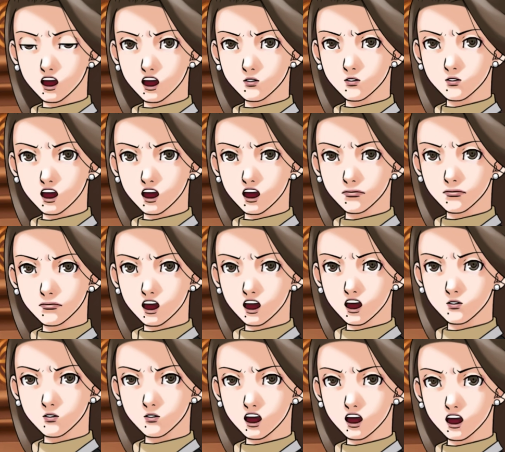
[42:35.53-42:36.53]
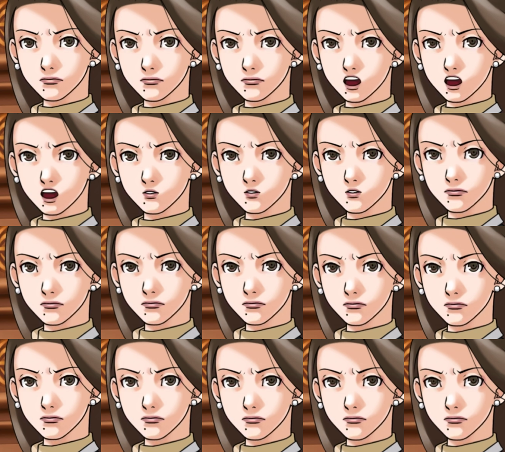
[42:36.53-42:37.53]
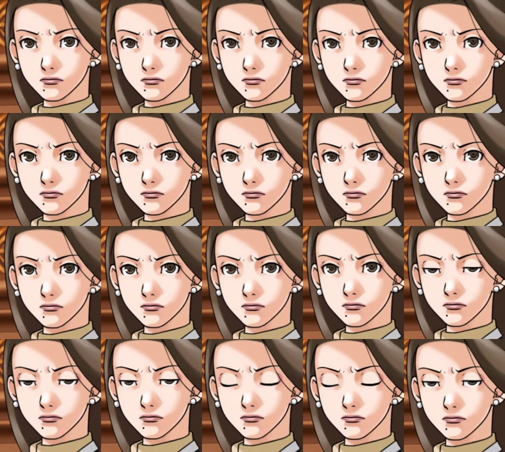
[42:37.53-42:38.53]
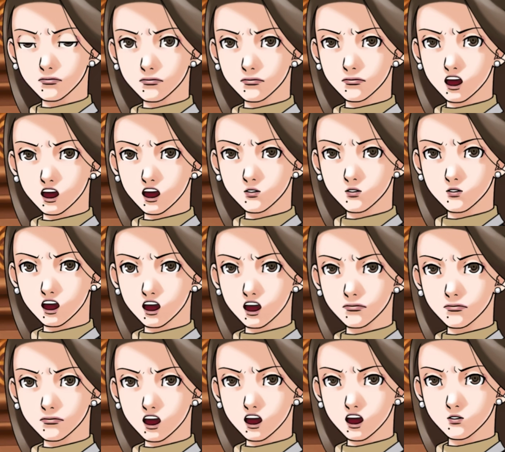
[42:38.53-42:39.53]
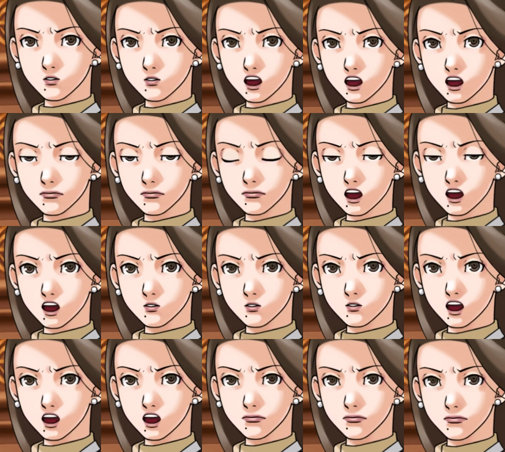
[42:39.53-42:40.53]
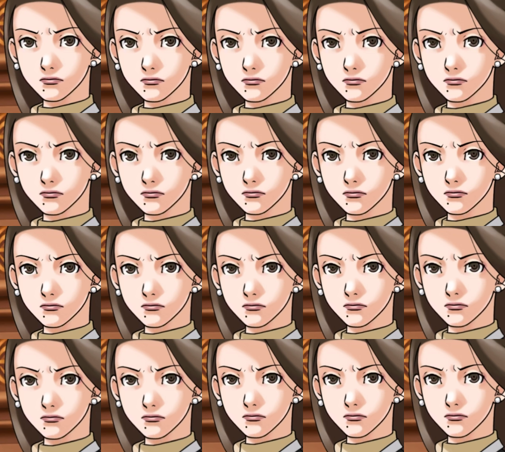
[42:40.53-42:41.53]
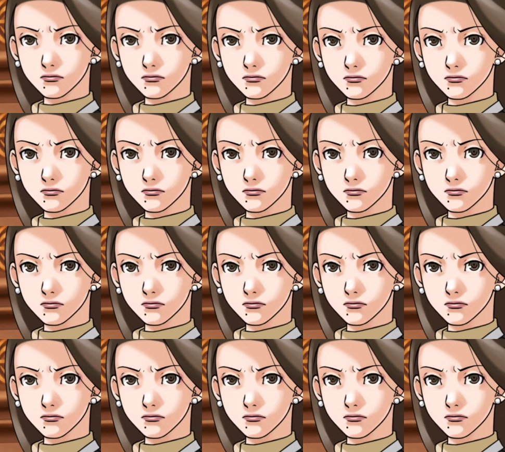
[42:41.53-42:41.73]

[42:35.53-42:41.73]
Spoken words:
Ask yourself, why was the clock 3 hours slow? Figure out the reason and you'll have your